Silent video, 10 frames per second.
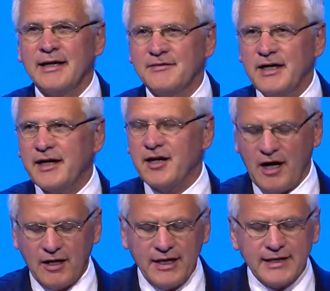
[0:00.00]
dear
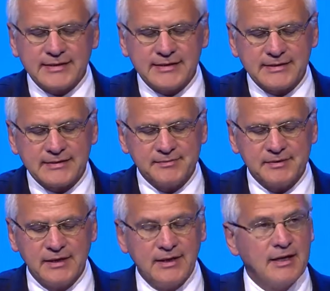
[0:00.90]
colleagues,
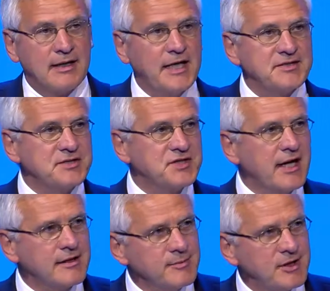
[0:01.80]
ladies and
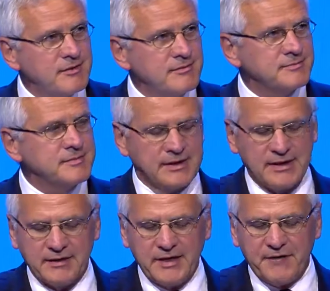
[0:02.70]
gentlemen,
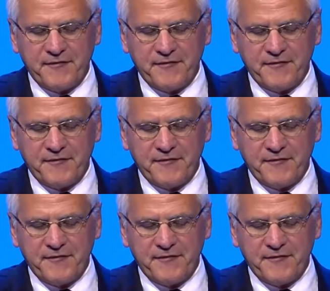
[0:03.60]
dear